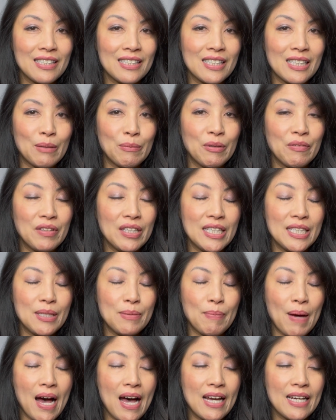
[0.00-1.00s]
some of
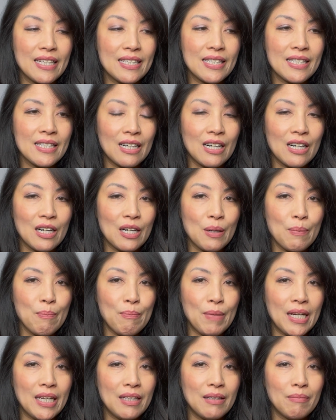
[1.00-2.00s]
these bags are
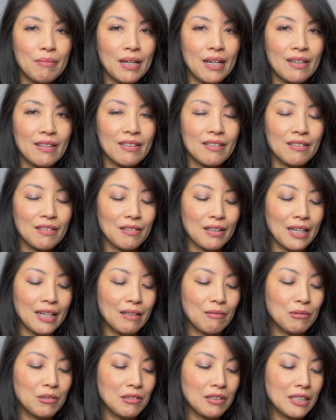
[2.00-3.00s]
made better.
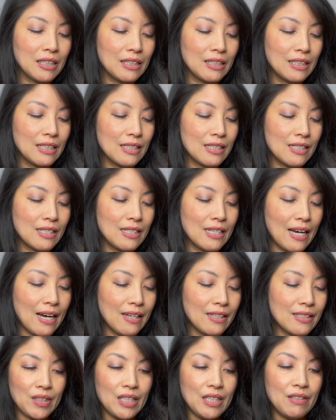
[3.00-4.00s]
Okay, well, we're gonna get to
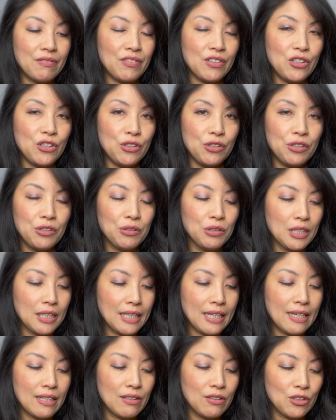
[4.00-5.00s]
that. If you
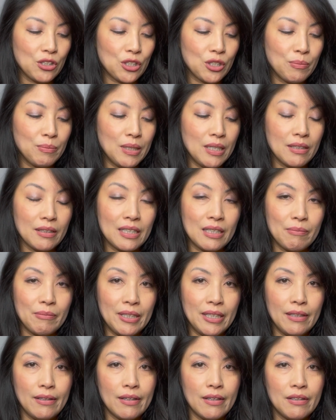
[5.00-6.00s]
look at Nordstrom.com
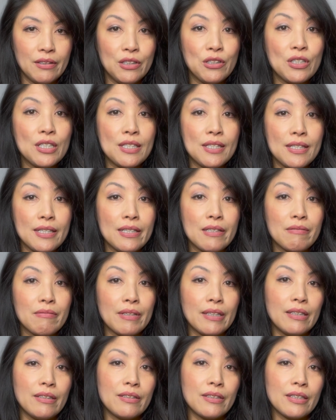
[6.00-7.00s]
right now, you can see a
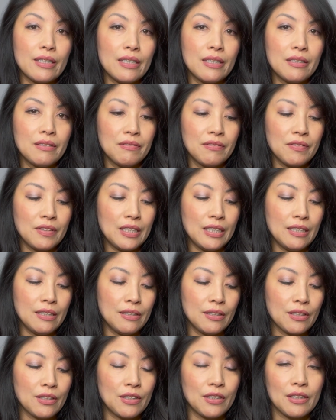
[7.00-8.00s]
range of
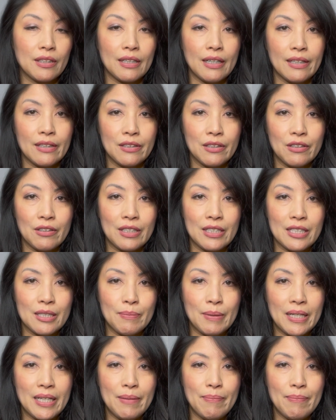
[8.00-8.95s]
these Kurt Geiger crossbody